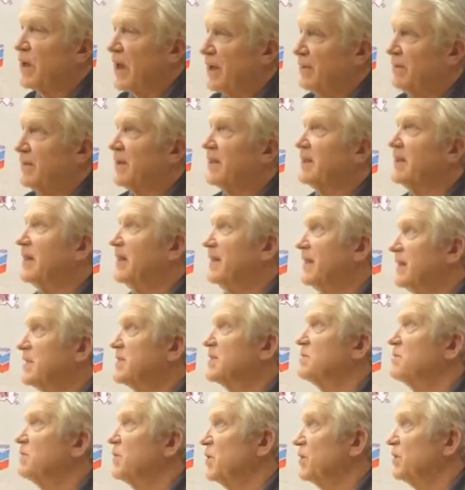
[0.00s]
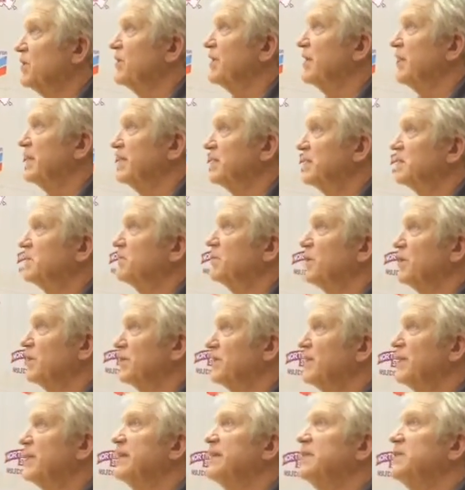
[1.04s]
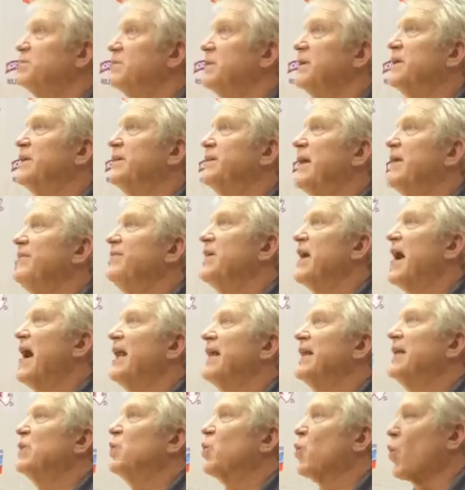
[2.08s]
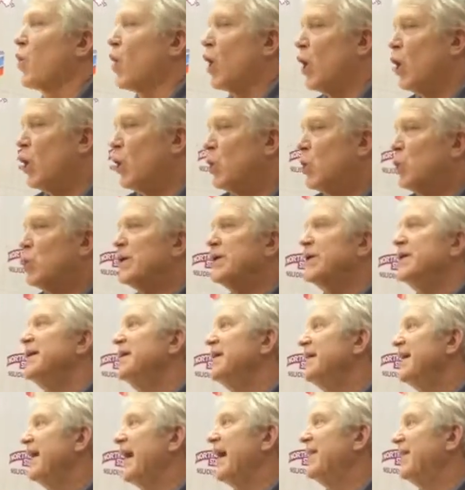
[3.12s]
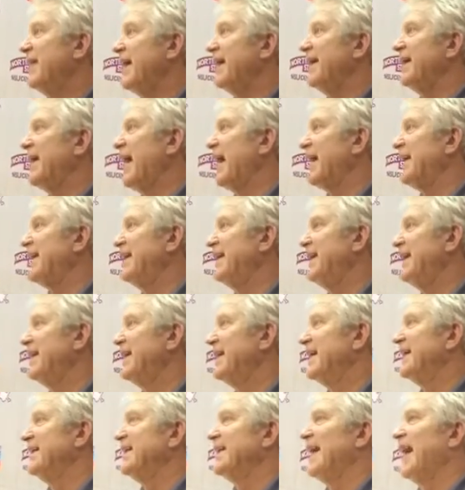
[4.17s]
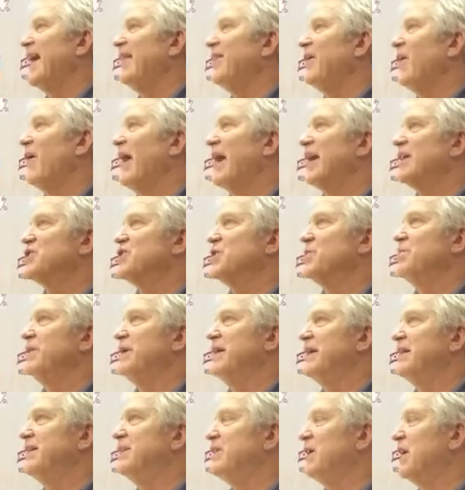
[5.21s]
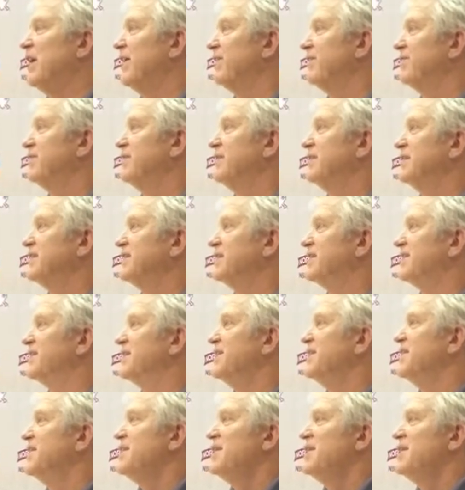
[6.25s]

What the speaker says: came in. They did some good things, but they've got to grow, and they got to get it, and there has to be a toughness